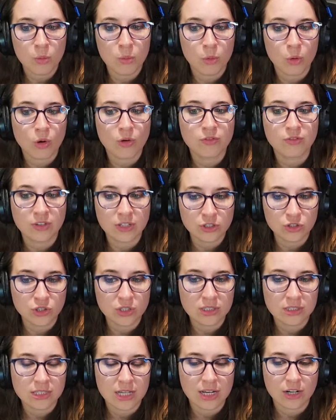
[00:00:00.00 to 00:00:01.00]
more
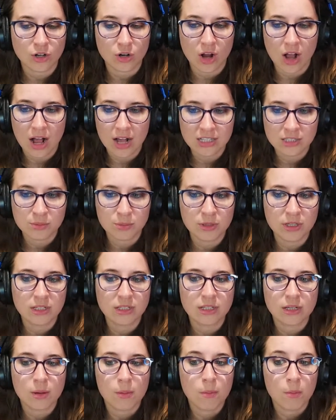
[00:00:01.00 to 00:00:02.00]
vicious and her
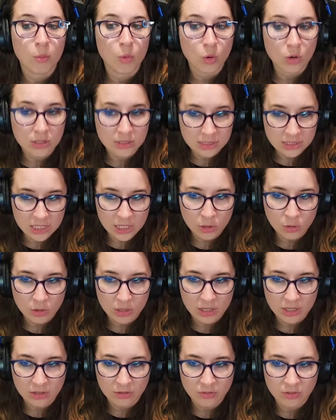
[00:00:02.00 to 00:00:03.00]
husband more
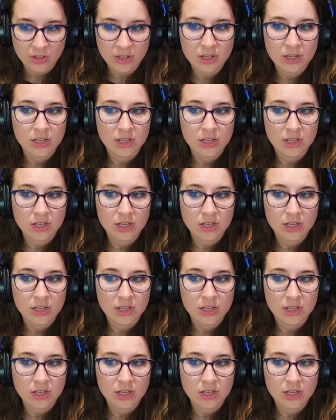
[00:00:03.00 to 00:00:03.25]
secretive,